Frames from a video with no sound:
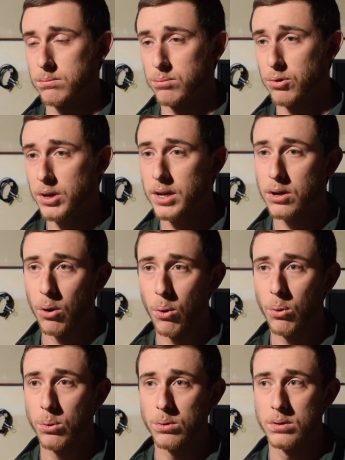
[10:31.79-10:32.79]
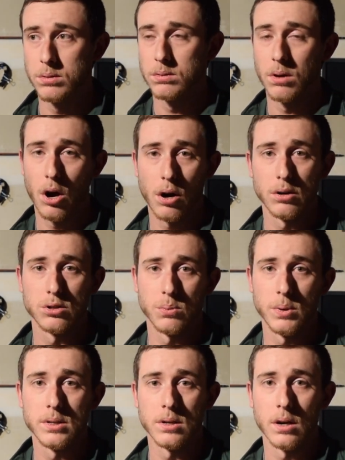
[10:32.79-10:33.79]
pretty cold and harsh
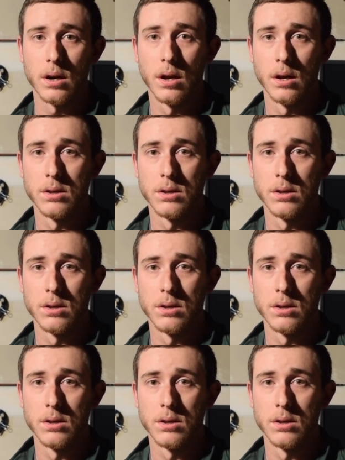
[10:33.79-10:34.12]
winter.